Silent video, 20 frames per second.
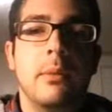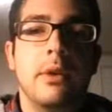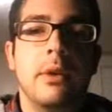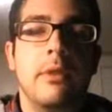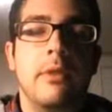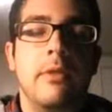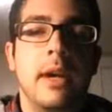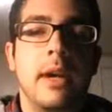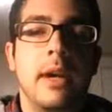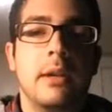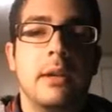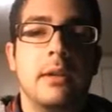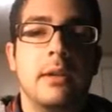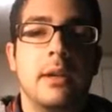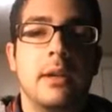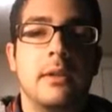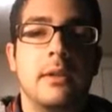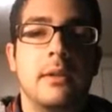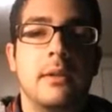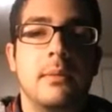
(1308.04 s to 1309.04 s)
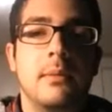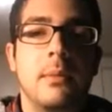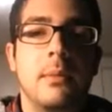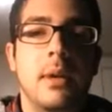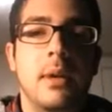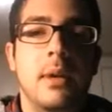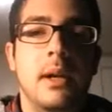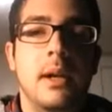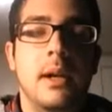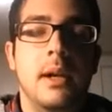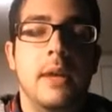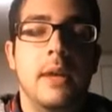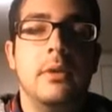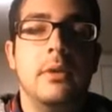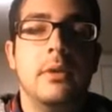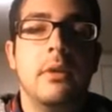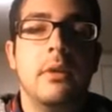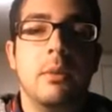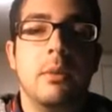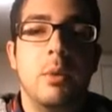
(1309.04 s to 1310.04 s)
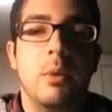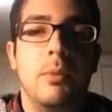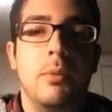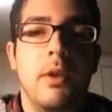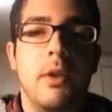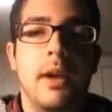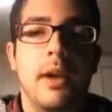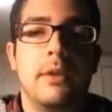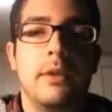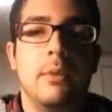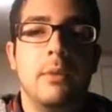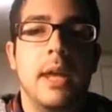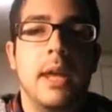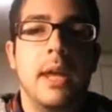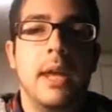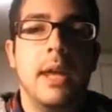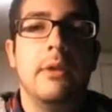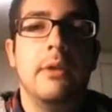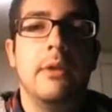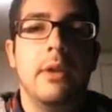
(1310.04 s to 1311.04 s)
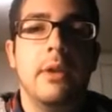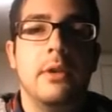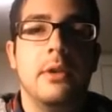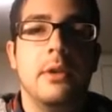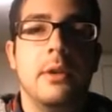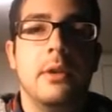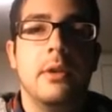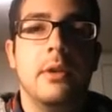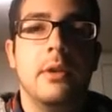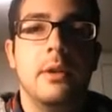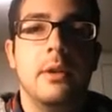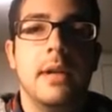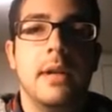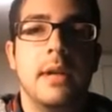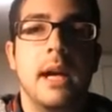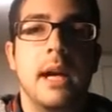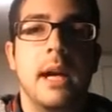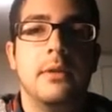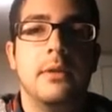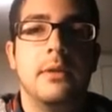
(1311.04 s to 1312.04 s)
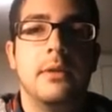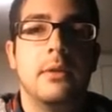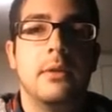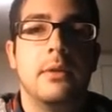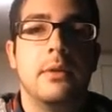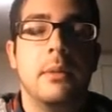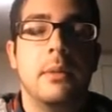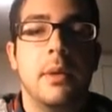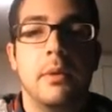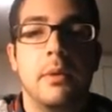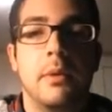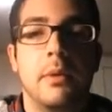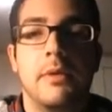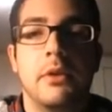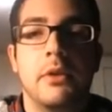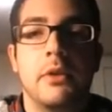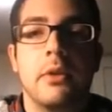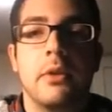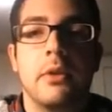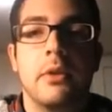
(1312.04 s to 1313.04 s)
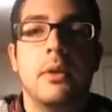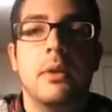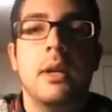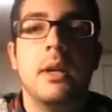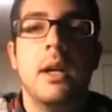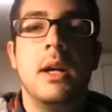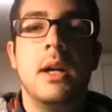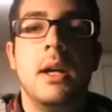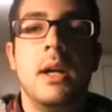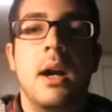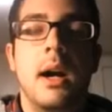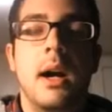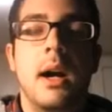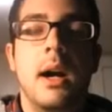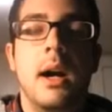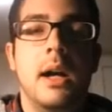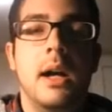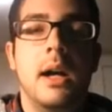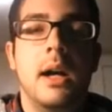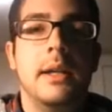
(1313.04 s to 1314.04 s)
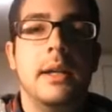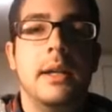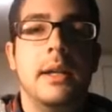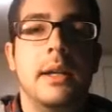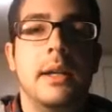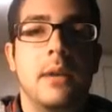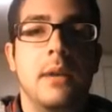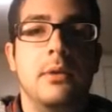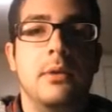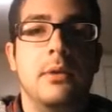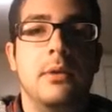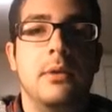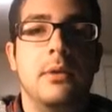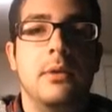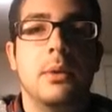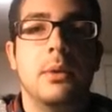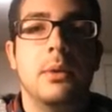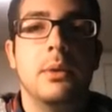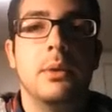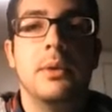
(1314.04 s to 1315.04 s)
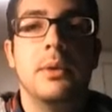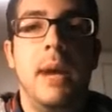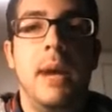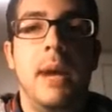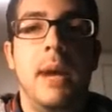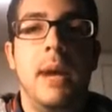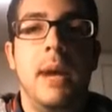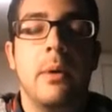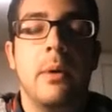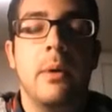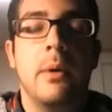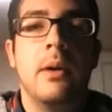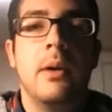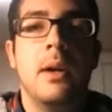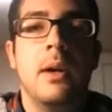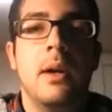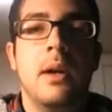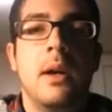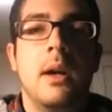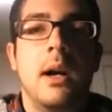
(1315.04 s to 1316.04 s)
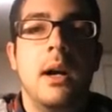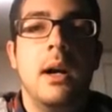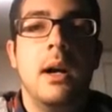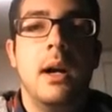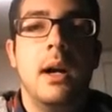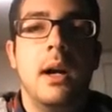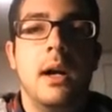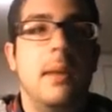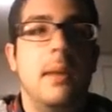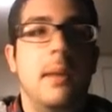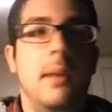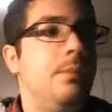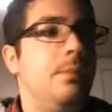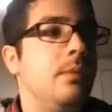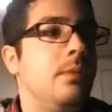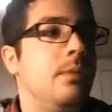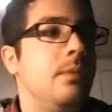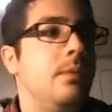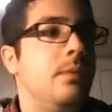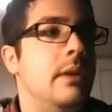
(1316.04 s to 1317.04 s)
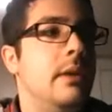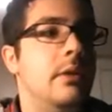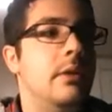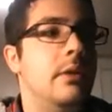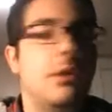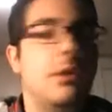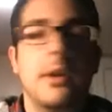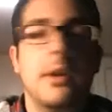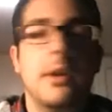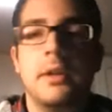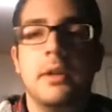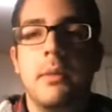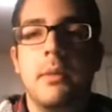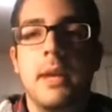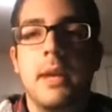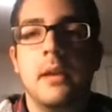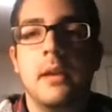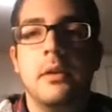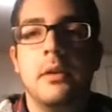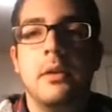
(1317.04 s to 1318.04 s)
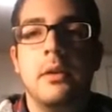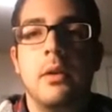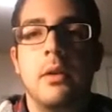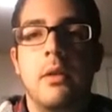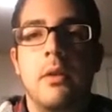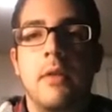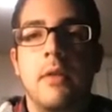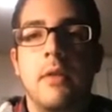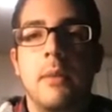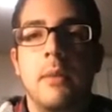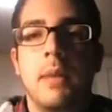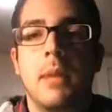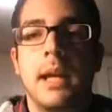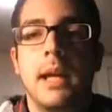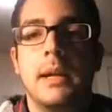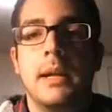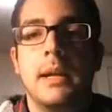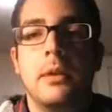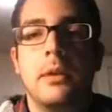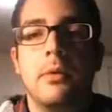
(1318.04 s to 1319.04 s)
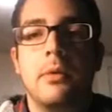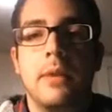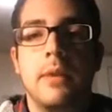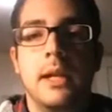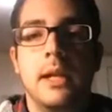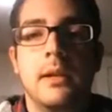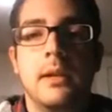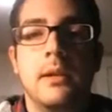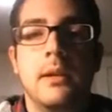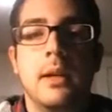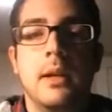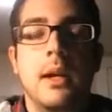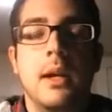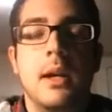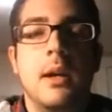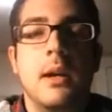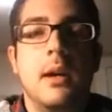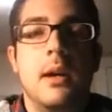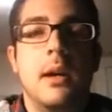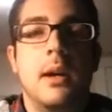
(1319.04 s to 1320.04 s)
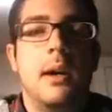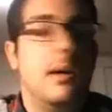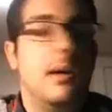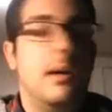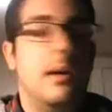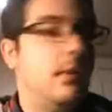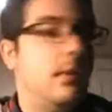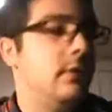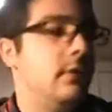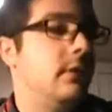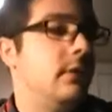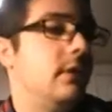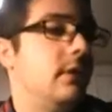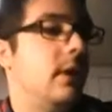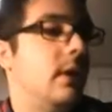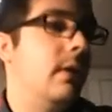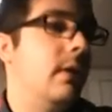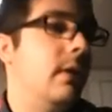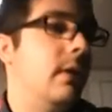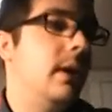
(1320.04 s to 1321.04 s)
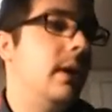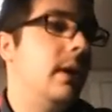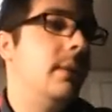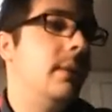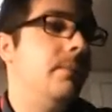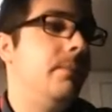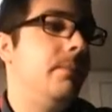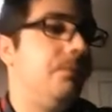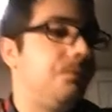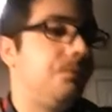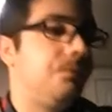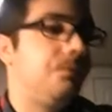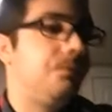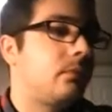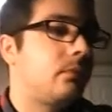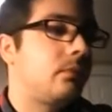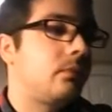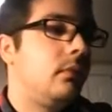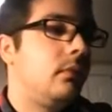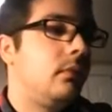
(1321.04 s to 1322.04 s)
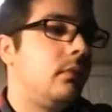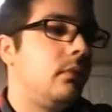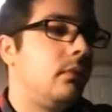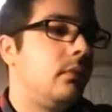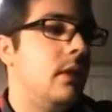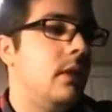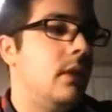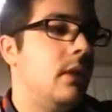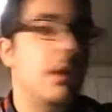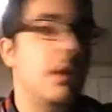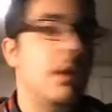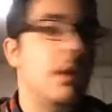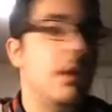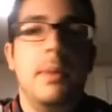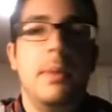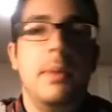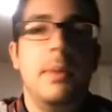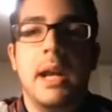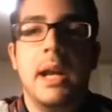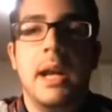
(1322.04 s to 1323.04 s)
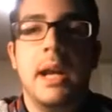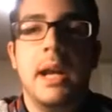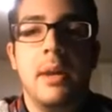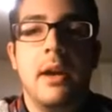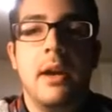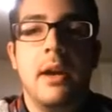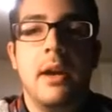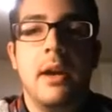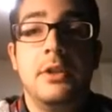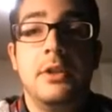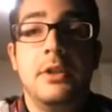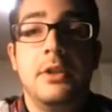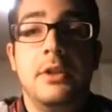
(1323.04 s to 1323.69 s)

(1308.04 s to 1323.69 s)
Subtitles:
effect. His is a little more broad. It's when any creature dies, so it can be one of your own. He gets counters equal to its power. He's a Jund commander, red, black, and green. So if you open that up and are just